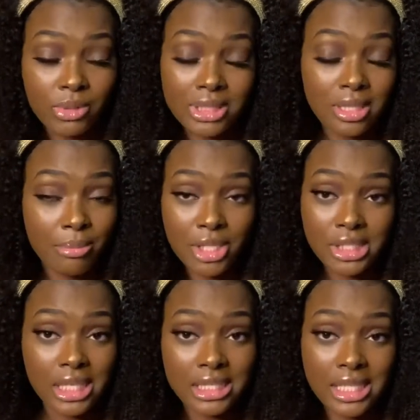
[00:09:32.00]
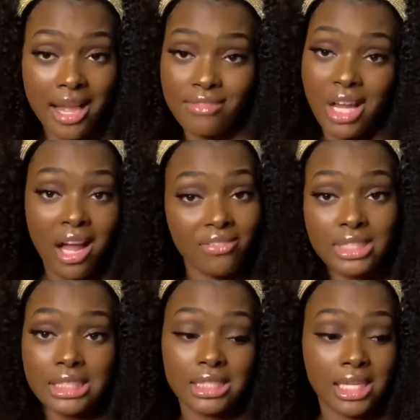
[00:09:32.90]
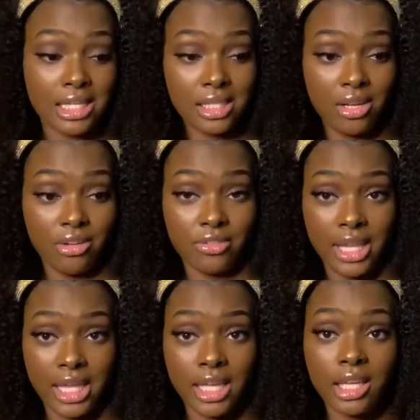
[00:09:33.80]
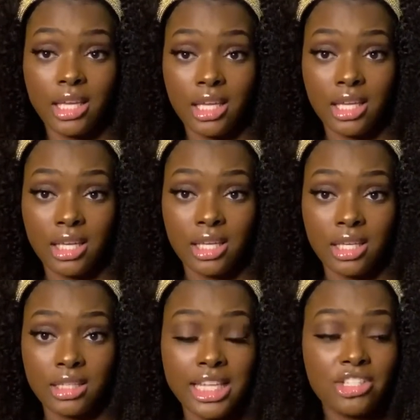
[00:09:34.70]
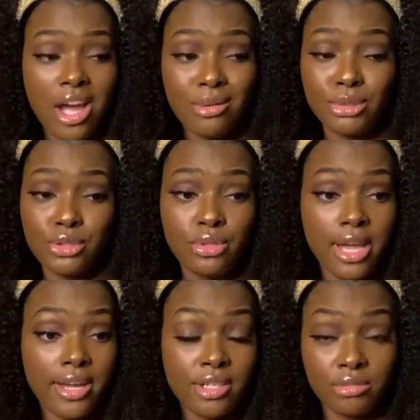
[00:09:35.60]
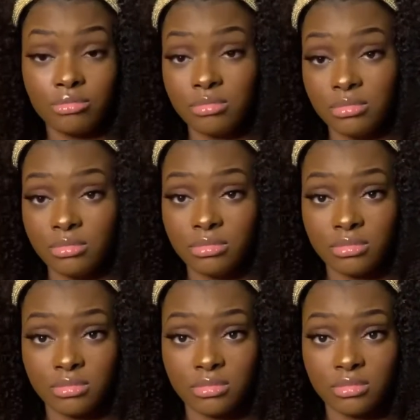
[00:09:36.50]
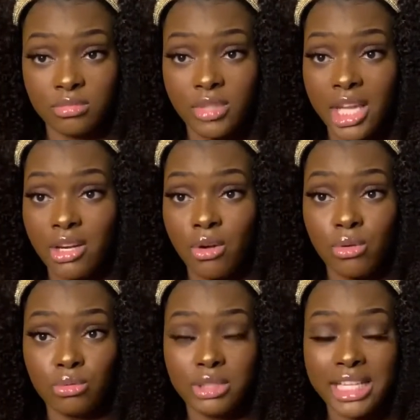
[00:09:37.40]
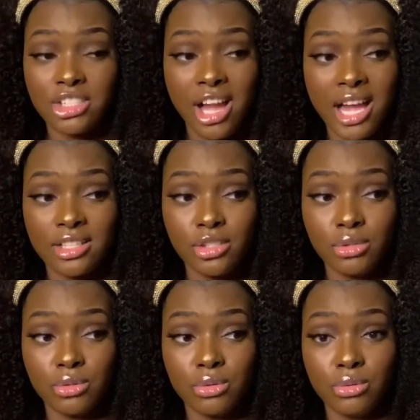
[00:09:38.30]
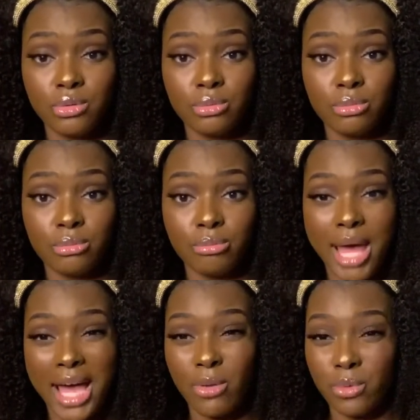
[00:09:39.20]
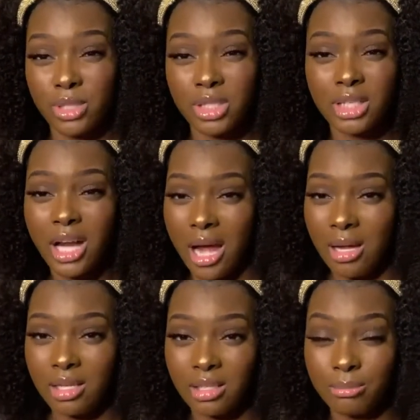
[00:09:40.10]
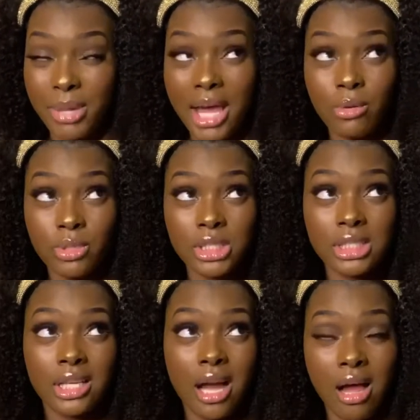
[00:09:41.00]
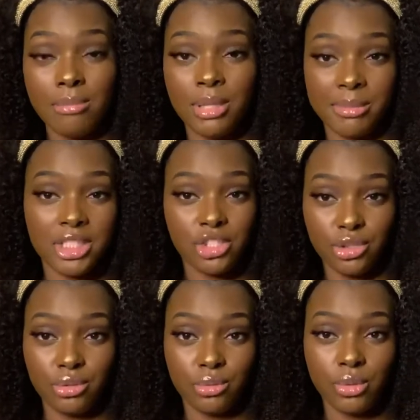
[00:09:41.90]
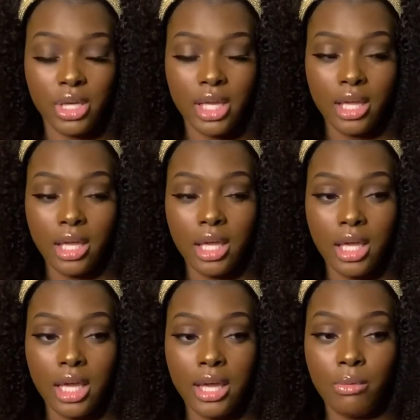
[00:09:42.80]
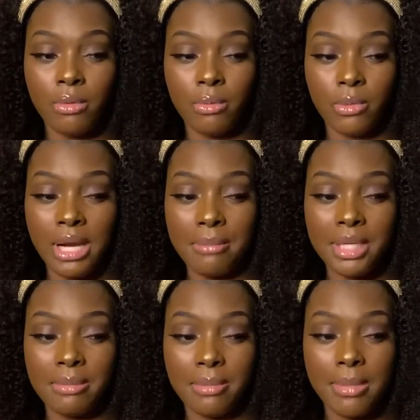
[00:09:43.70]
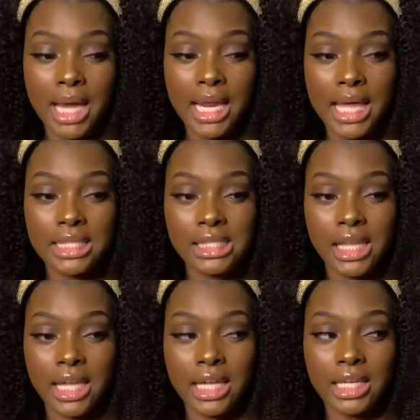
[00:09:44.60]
a person doesn't have confidence in themselves. Like, they try to put you down. They try to backwards compliment you. And what I mean by that is like,